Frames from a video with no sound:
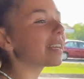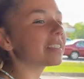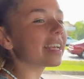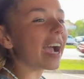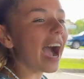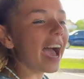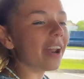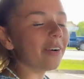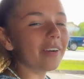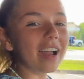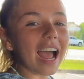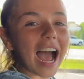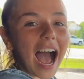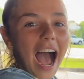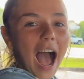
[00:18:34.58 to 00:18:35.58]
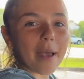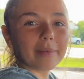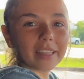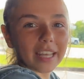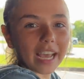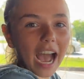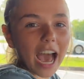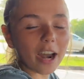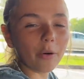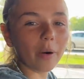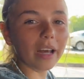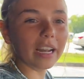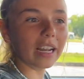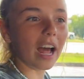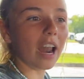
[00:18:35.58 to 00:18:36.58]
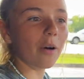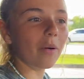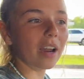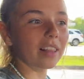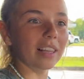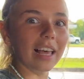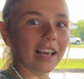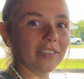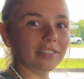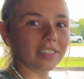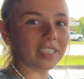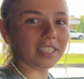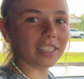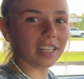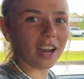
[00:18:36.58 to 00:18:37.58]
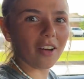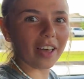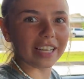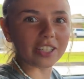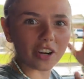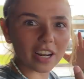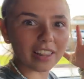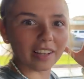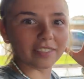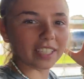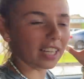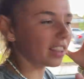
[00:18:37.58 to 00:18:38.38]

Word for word: I'm not styling I mean, my like, I don't want to, I don't want to lift. You know, like, it's already lifted.